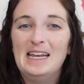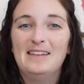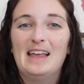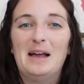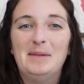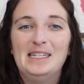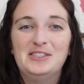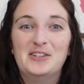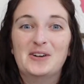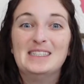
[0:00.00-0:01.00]
and that
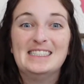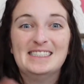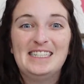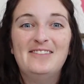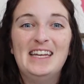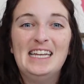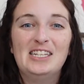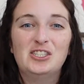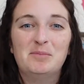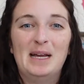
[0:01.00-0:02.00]
means your Disney
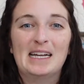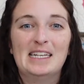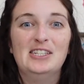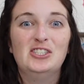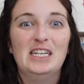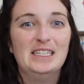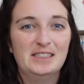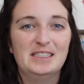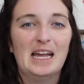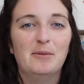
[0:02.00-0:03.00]
vacation package is
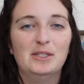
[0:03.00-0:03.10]
set,